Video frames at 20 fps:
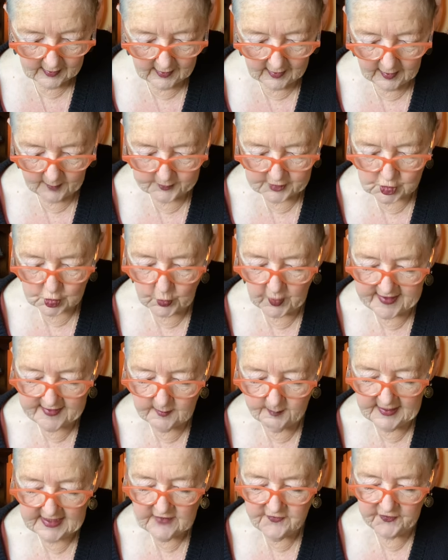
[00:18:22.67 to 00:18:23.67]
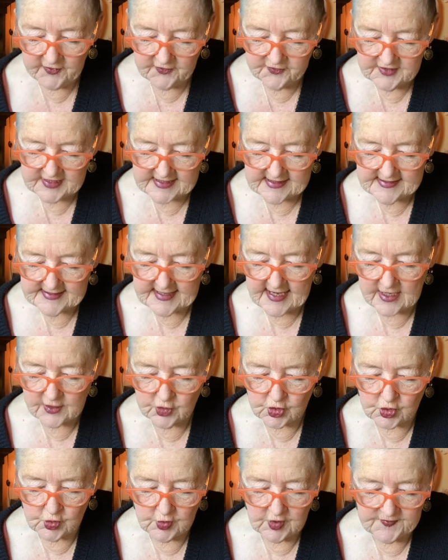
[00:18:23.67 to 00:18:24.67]
Between mid-50s and
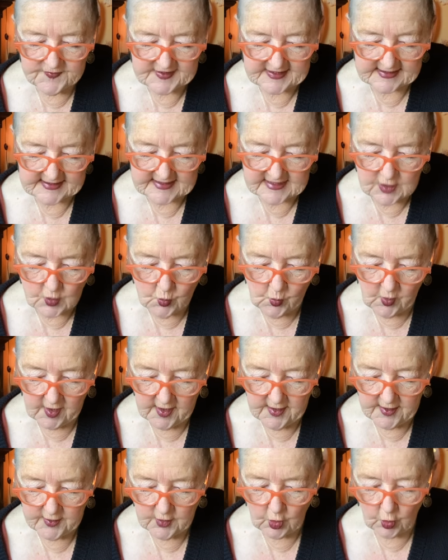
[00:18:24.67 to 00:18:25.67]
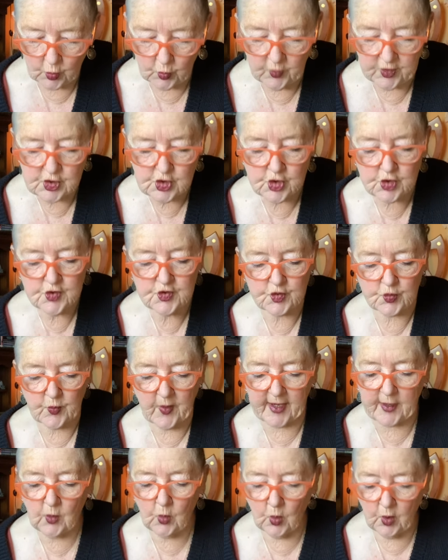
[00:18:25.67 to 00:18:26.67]
June of 61, Richard's
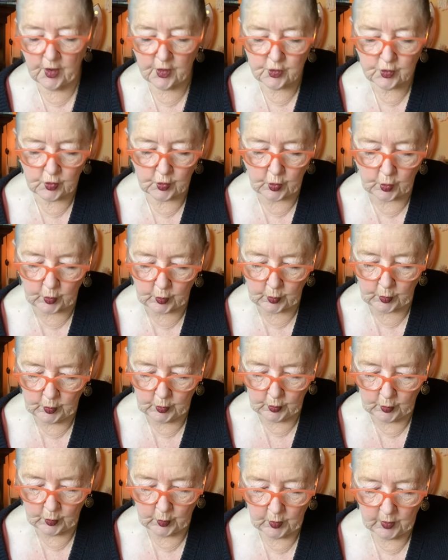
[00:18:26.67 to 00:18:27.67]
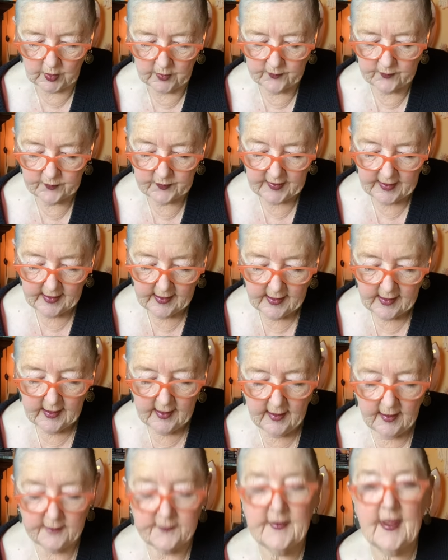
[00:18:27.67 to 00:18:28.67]
record grew.
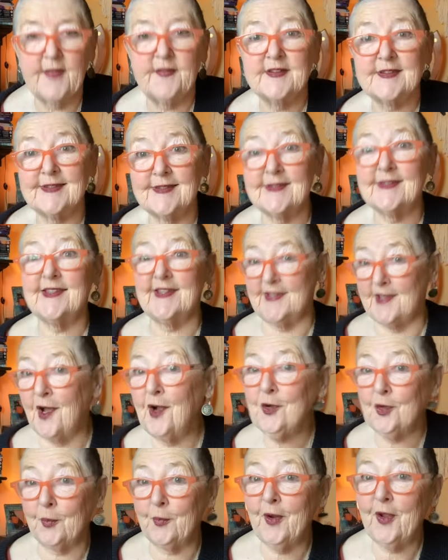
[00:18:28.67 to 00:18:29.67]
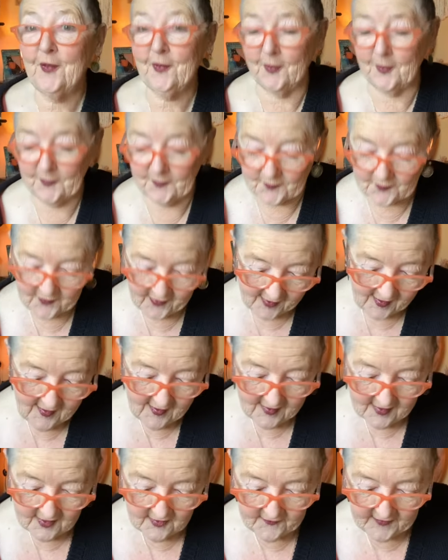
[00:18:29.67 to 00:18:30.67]
Now, this is the younger brother.
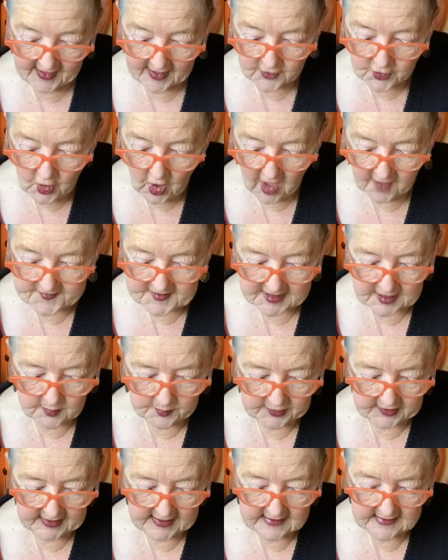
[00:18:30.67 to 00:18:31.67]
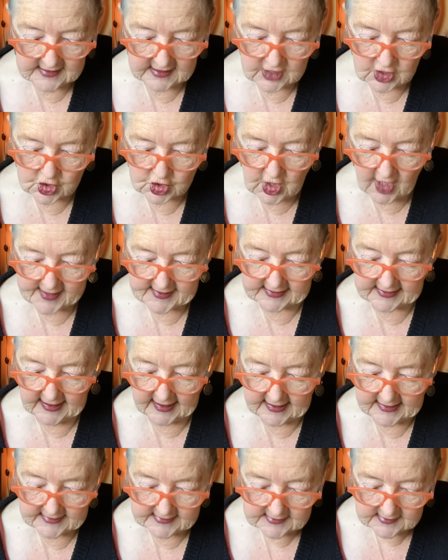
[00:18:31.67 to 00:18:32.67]
The Vanderhoffs complained that he shot a
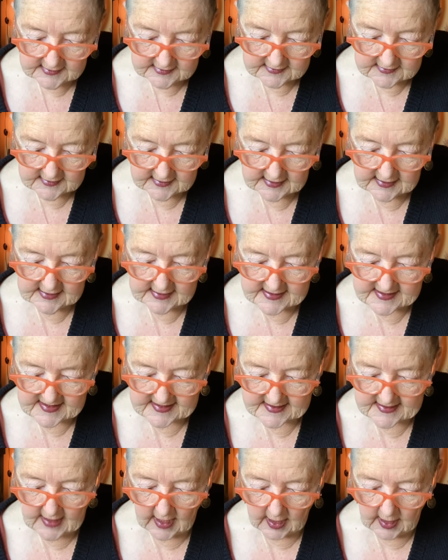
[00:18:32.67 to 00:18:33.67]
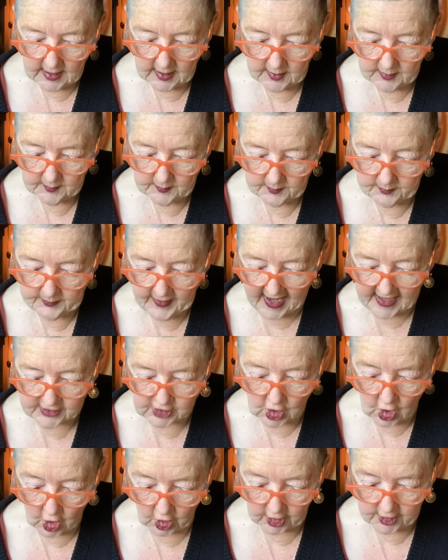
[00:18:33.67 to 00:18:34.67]
gun in his
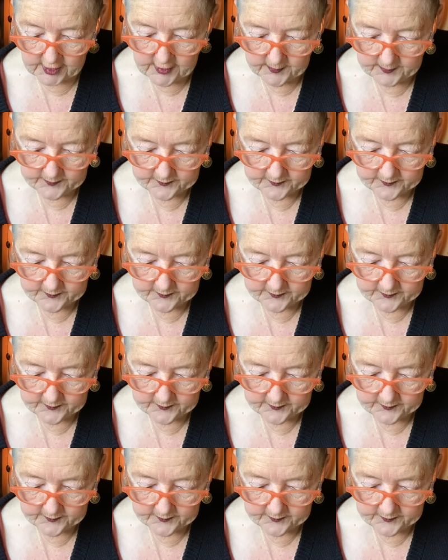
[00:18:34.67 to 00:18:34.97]
backyard,